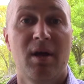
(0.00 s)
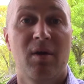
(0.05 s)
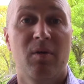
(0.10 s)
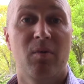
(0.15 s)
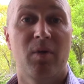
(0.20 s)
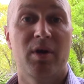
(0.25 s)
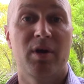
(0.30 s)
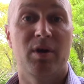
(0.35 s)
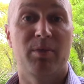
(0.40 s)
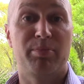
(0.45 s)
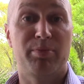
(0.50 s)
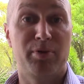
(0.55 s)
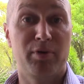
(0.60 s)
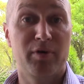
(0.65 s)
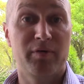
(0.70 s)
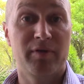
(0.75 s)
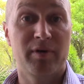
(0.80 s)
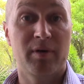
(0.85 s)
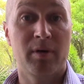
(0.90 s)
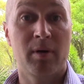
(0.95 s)
What are
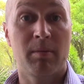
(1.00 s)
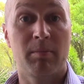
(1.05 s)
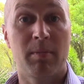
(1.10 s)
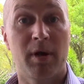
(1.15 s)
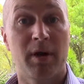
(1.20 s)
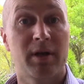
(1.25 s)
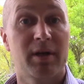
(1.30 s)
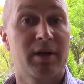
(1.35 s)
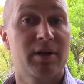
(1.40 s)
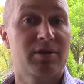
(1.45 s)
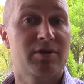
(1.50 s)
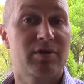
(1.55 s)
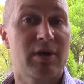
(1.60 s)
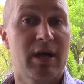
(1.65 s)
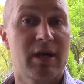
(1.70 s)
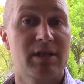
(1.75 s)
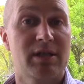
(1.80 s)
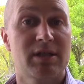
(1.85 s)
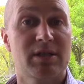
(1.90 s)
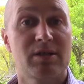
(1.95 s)
proven marketing
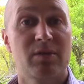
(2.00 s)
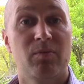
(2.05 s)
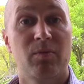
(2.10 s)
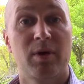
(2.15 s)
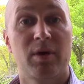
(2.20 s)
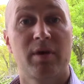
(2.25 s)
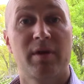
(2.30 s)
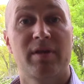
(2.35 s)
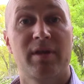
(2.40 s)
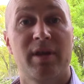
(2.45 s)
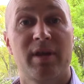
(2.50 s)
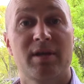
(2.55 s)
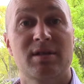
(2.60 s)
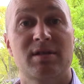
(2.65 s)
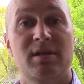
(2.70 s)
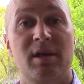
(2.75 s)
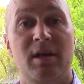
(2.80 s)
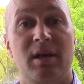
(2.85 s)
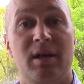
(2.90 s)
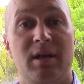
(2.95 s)
strategies and what are things